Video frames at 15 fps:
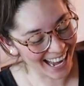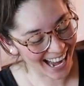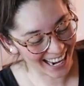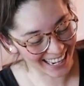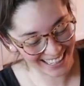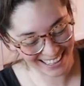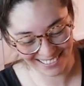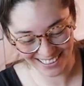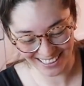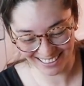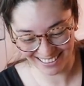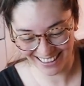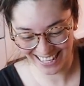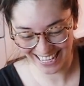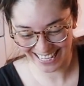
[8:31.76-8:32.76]
I grew
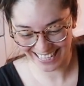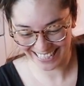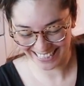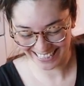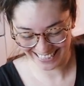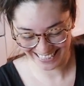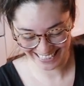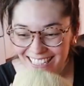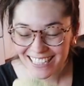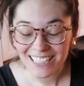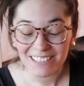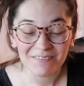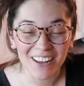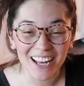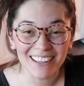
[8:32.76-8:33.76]
this. It
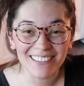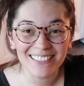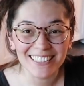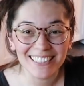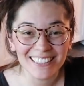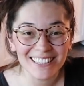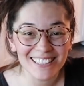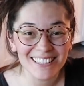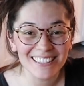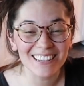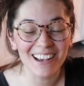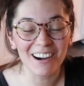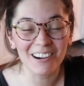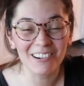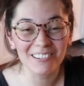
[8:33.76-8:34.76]
smells
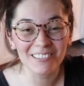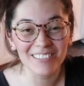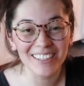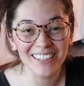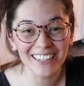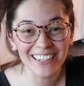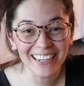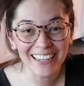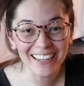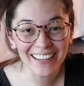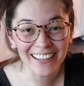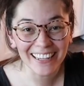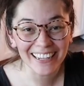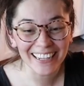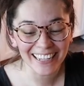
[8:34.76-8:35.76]
so
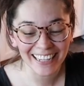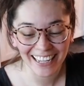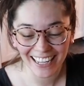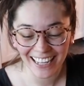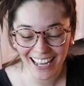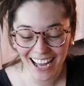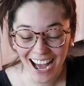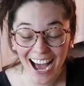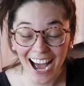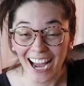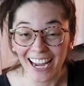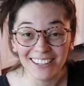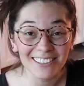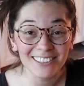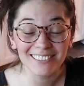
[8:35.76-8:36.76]
good.
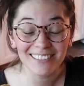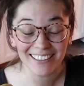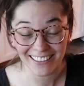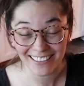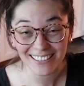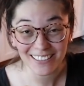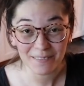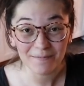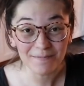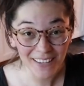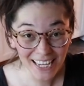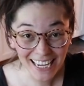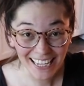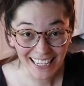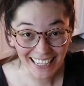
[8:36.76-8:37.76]
I grew this,
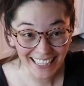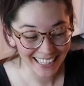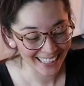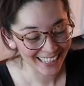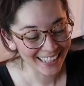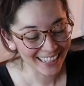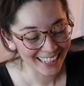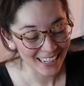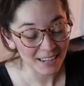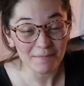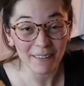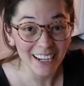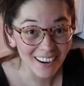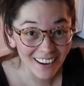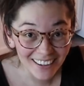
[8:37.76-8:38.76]
me, in
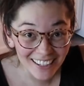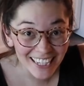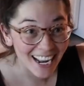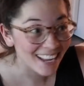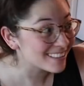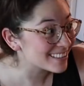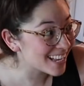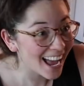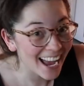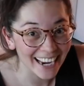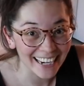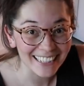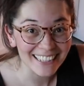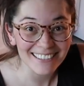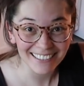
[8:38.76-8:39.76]
my garden
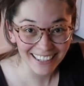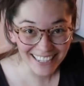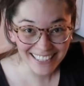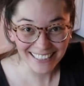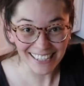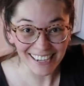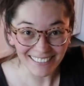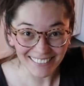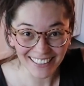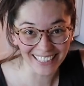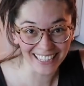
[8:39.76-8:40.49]
outside. Did you guys know?